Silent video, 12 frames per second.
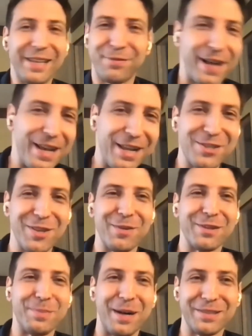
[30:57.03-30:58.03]
less financially
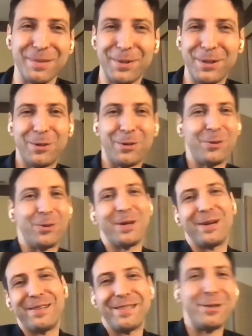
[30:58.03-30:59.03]
responsible, or
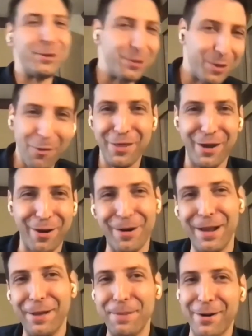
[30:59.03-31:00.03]
you don't lower their
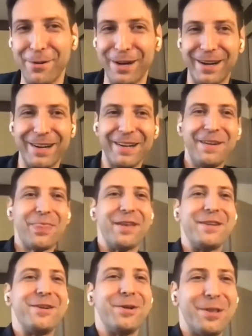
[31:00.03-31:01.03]
earning power, and
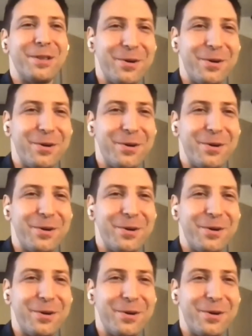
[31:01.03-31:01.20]
you don't